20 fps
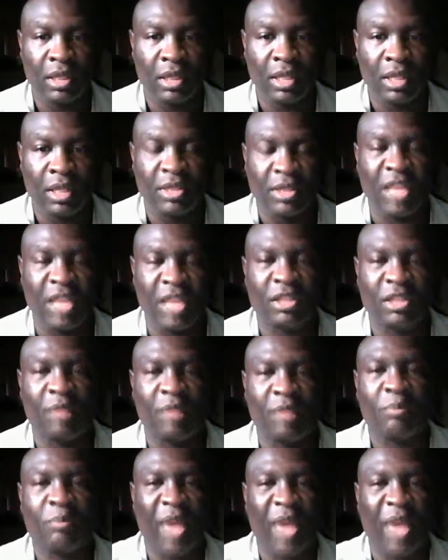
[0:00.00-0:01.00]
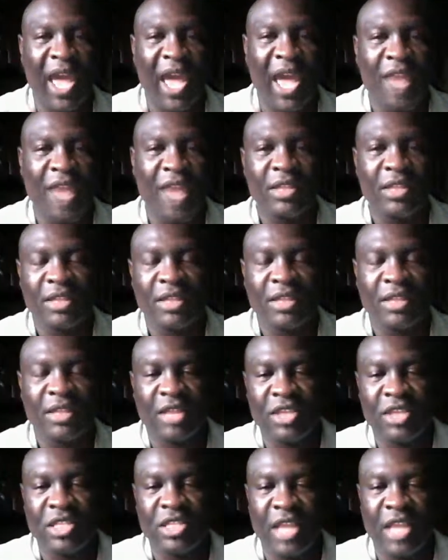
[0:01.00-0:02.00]
that the path that
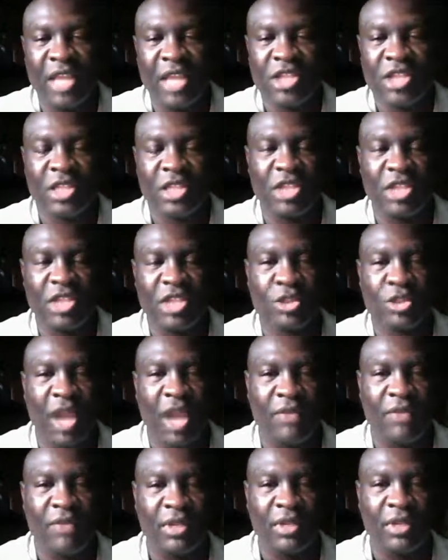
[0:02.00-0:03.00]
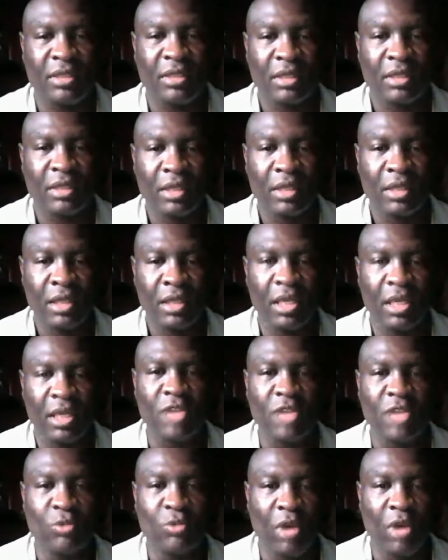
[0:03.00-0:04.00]
this nation is traveling
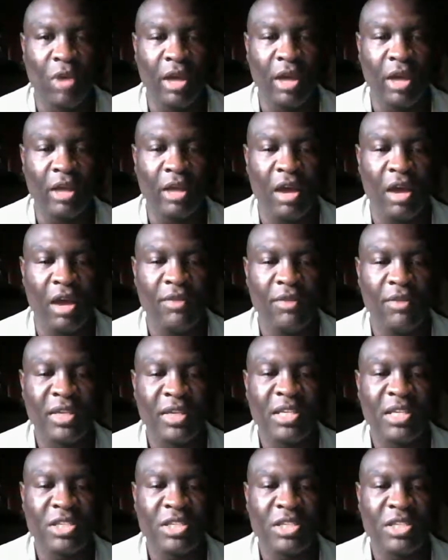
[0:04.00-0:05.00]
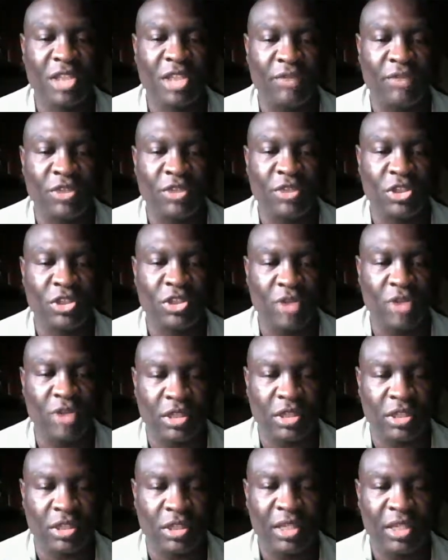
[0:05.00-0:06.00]
is one of
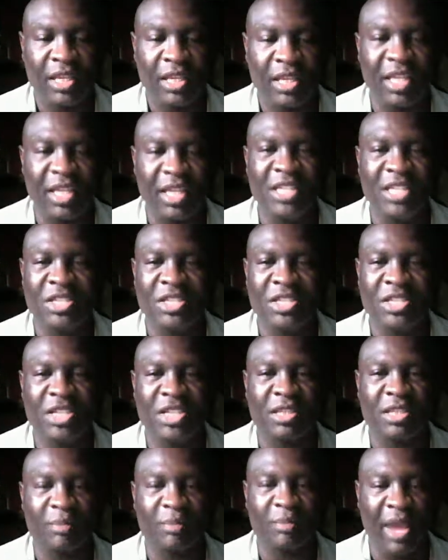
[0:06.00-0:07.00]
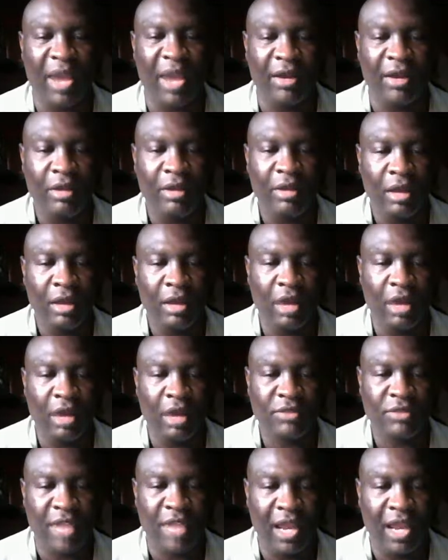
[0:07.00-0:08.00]
self-destruction. It is just a matter of
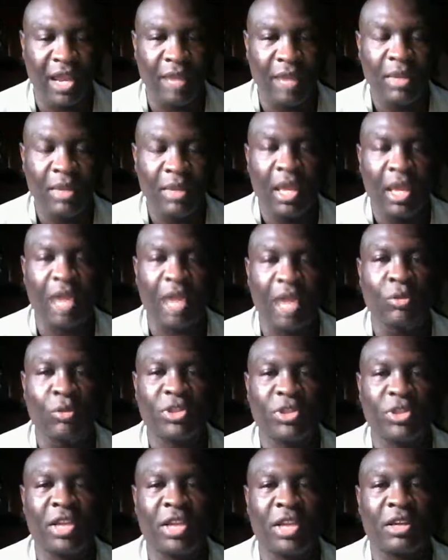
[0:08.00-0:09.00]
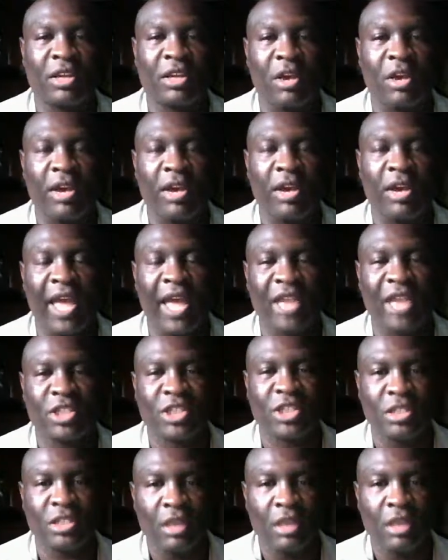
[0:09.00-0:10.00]
time. And with the current
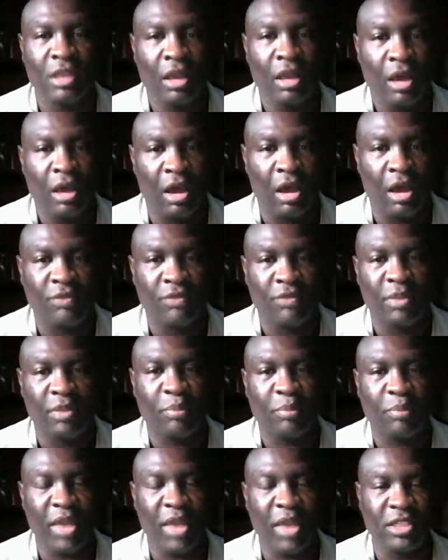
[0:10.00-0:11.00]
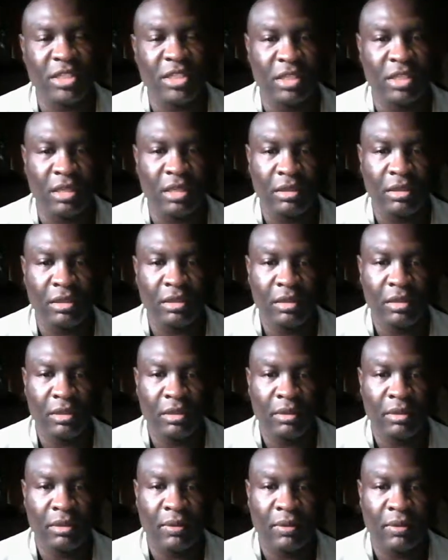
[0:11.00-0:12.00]
actions of the president
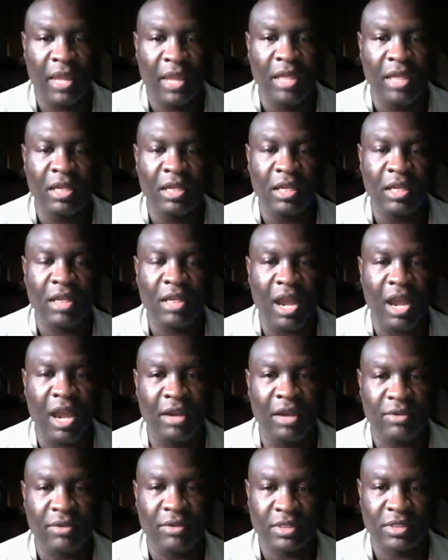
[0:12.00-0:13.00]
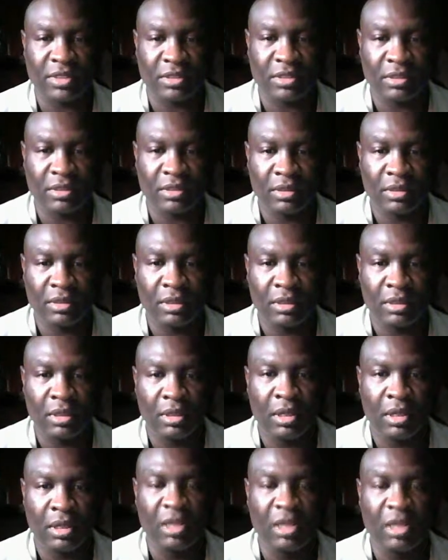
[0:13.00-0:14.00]
and the Congress
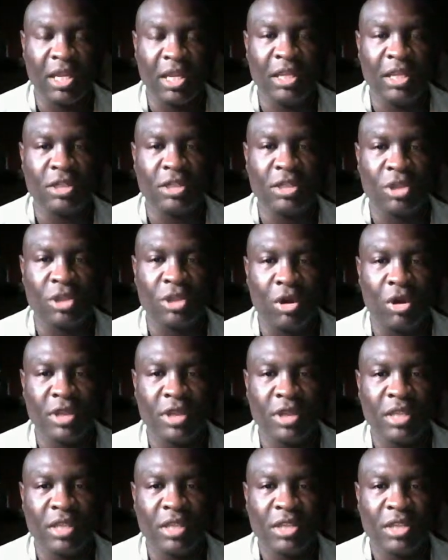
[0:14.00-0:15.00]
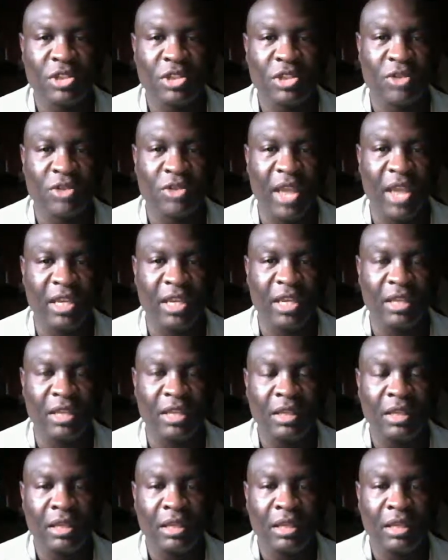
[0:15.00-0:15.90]
leaning towards striking